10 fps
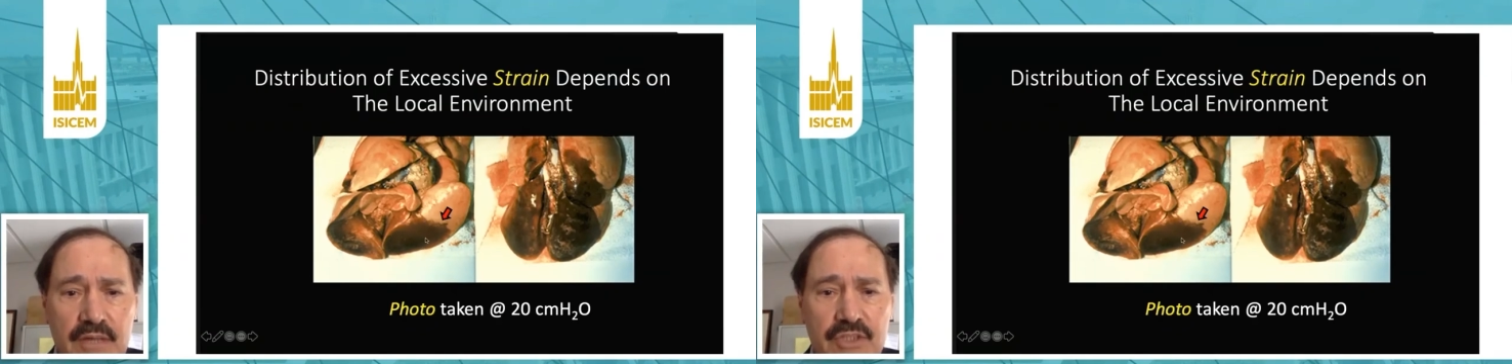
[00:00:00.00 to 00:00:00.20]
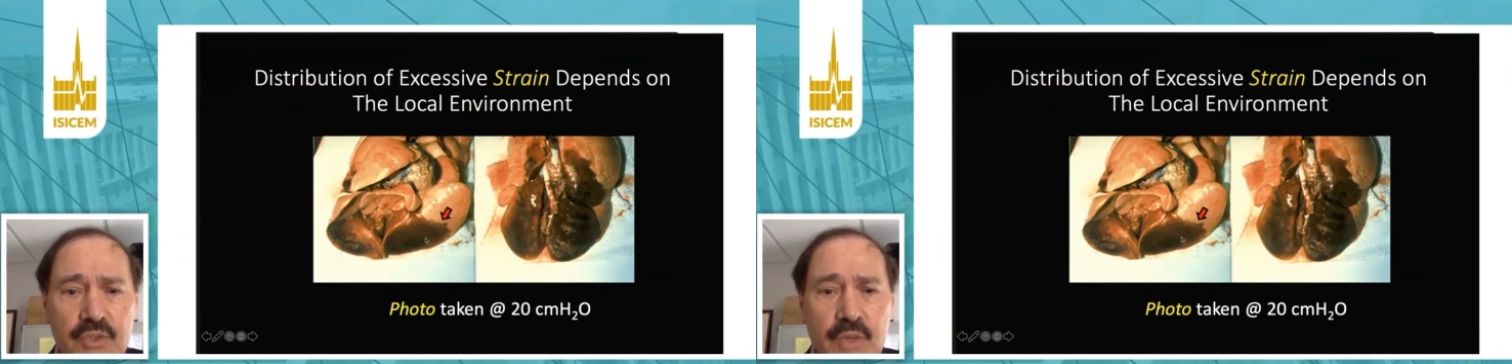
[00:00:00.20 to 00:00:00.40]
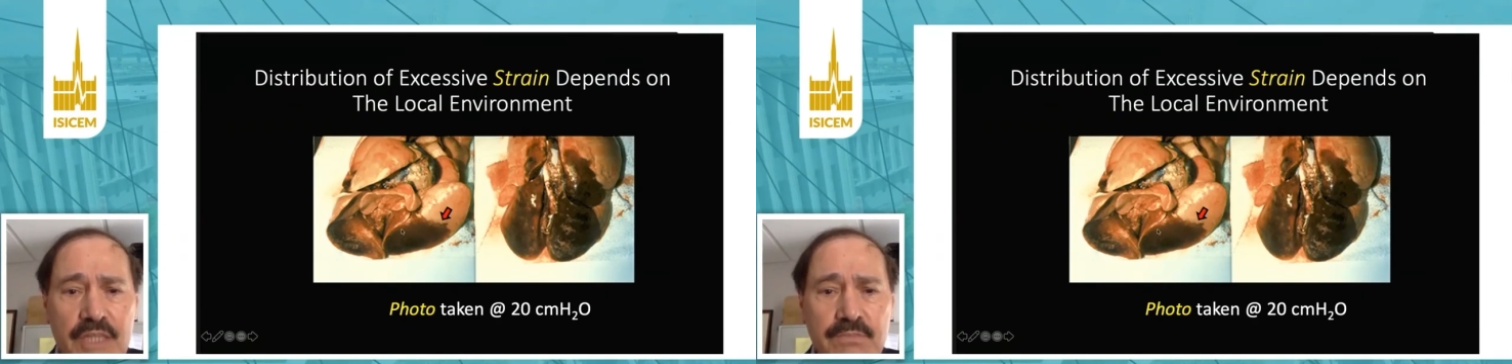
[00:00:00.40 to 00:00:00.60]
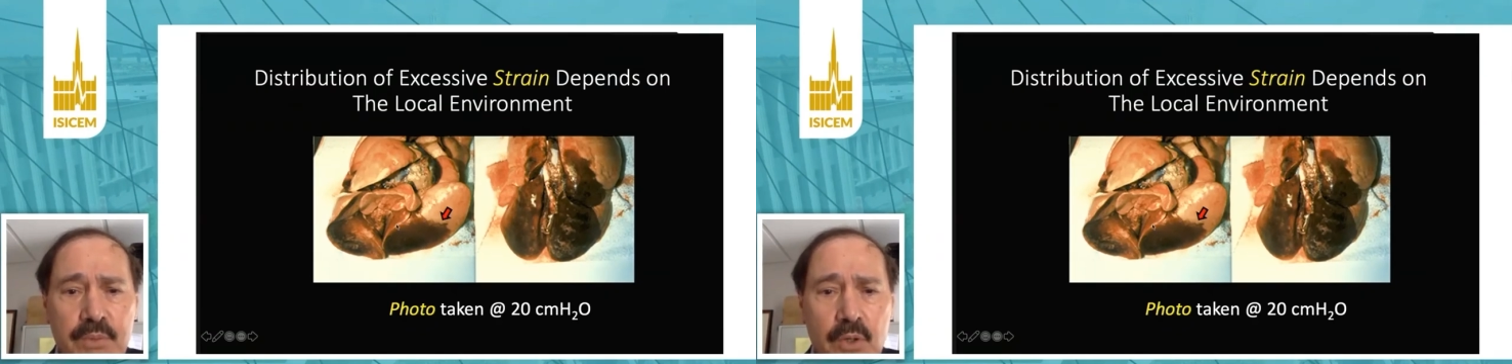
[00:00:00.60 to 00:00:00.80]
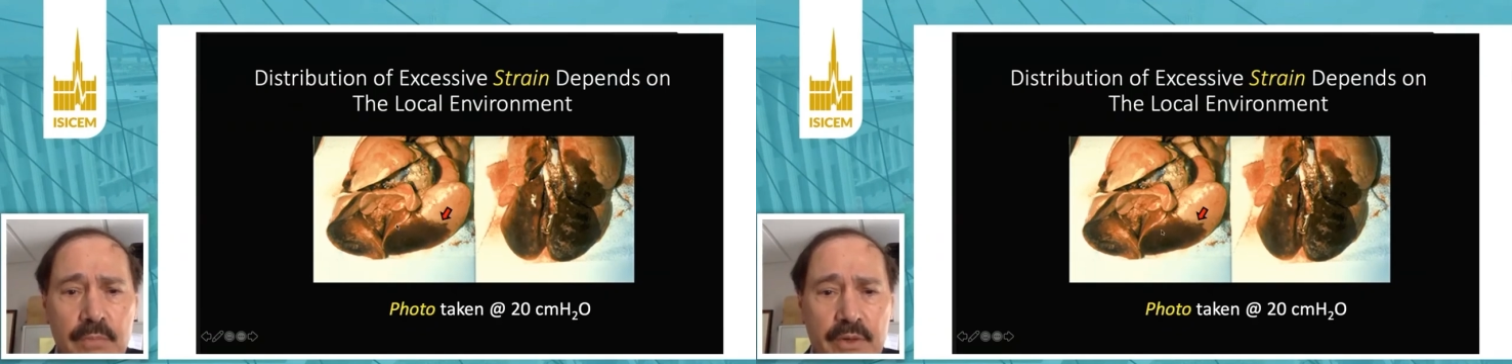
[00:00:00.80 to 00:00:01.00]
The
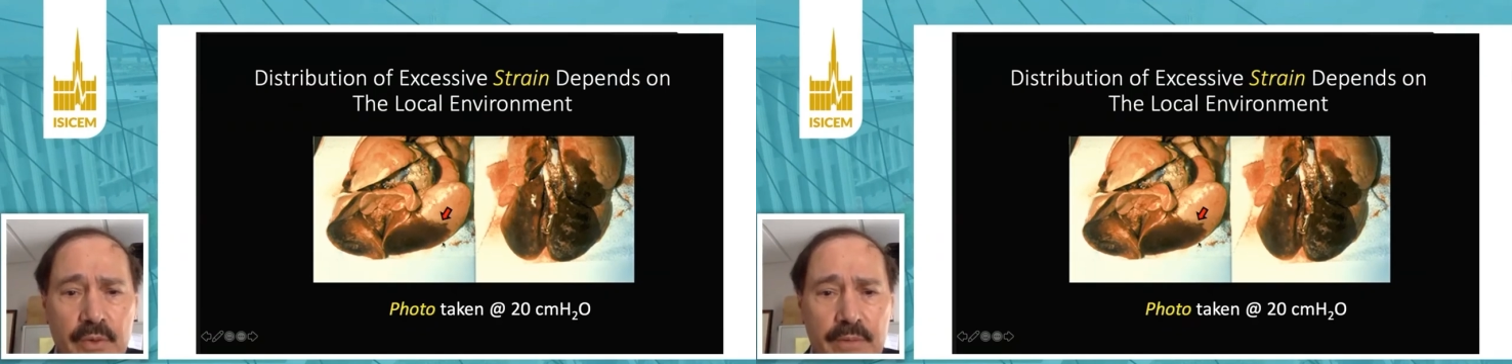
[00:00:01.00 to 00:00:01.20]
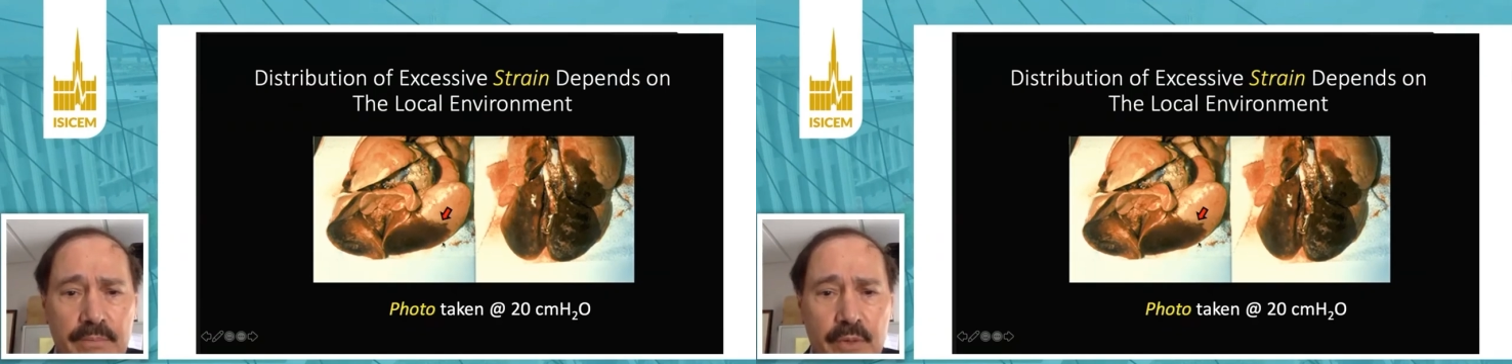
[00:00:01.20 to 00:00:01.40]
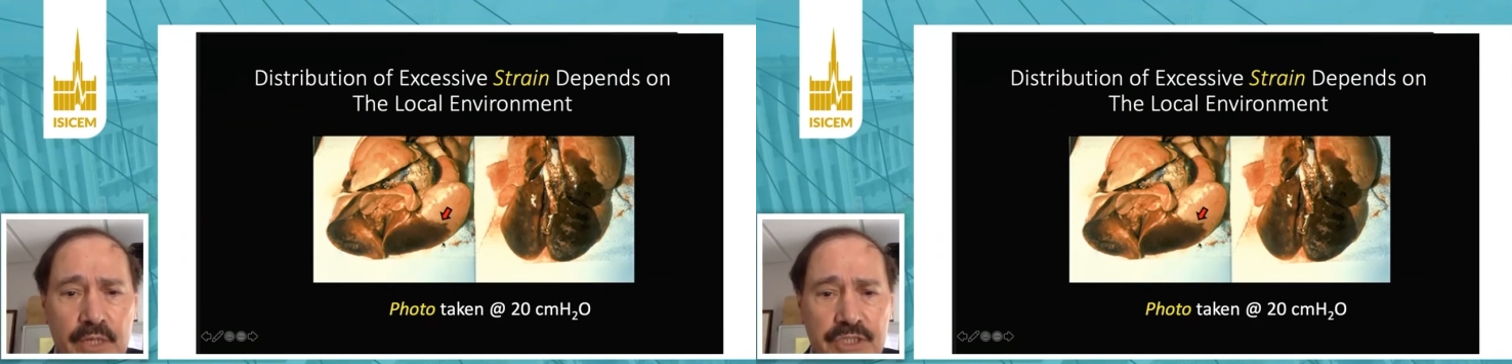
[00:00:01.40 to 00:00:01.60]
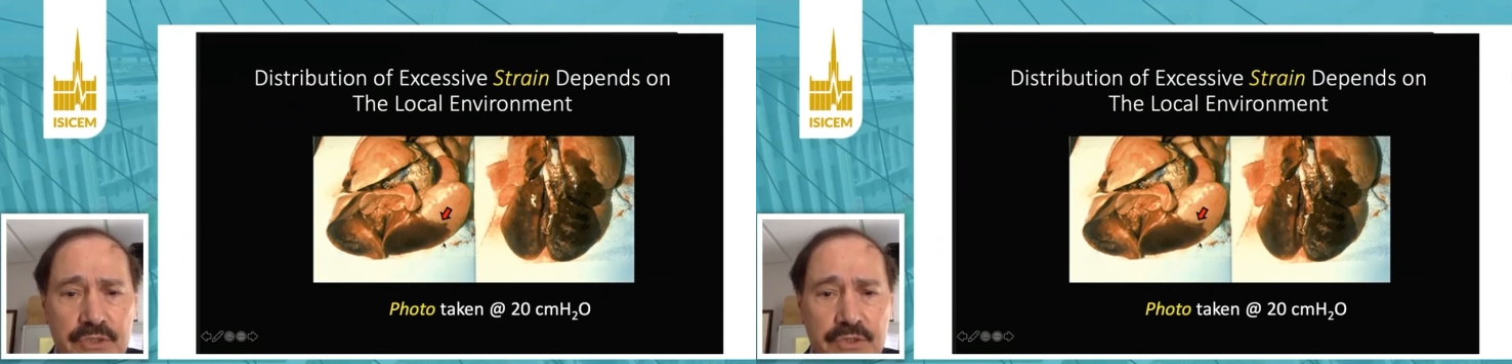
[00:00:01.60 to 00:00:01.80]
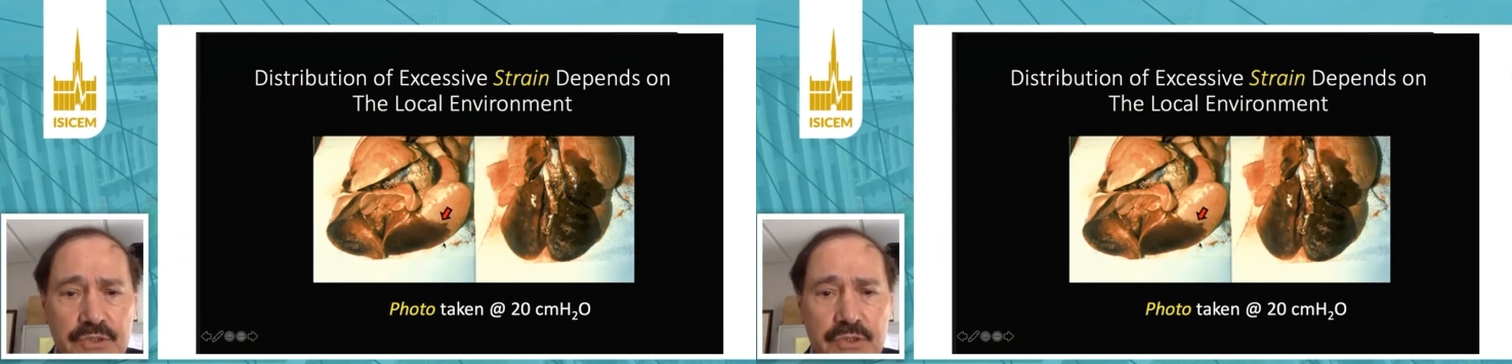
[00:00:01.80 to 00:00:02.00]
transpulmonary
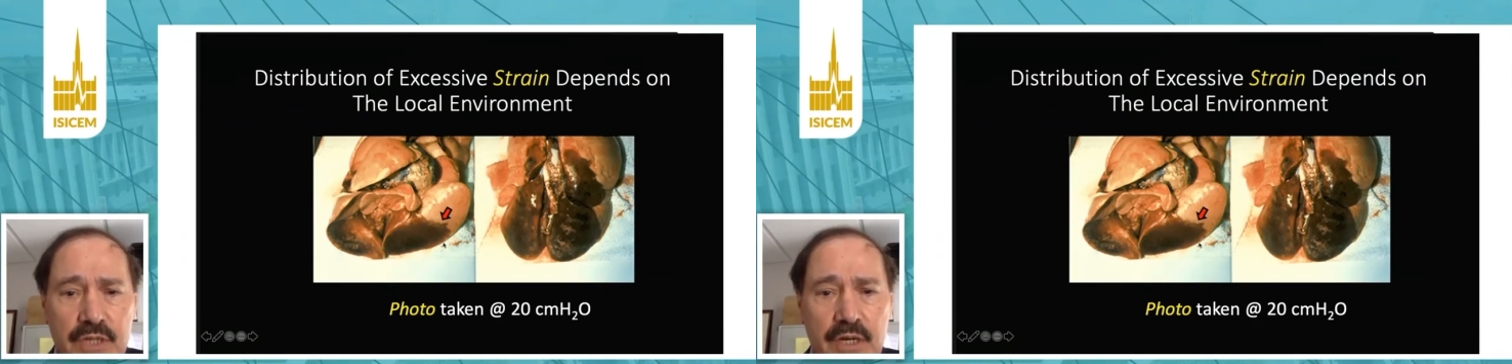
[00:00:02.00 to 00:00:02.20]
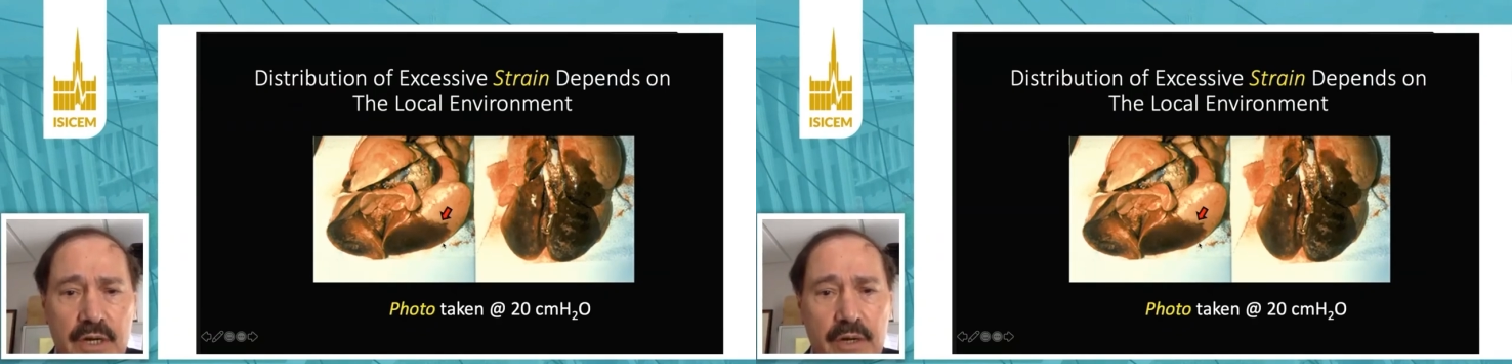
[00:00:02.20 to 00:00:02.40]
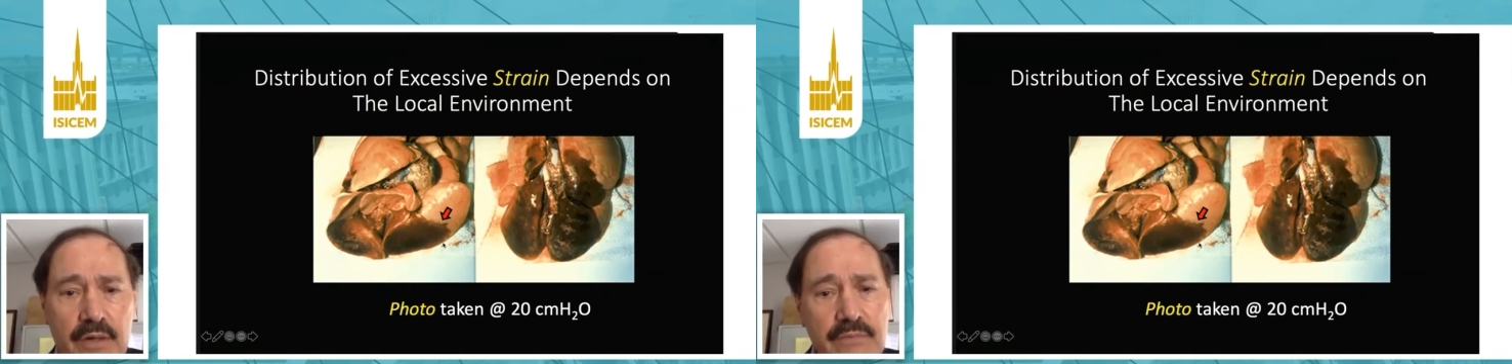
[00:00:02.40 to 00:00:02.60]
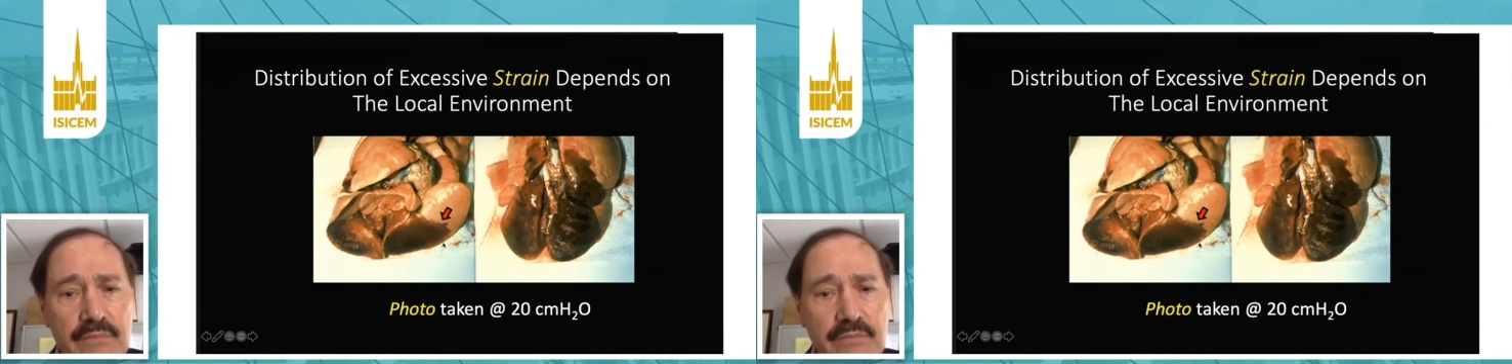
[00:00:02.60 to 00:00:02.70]
pressures are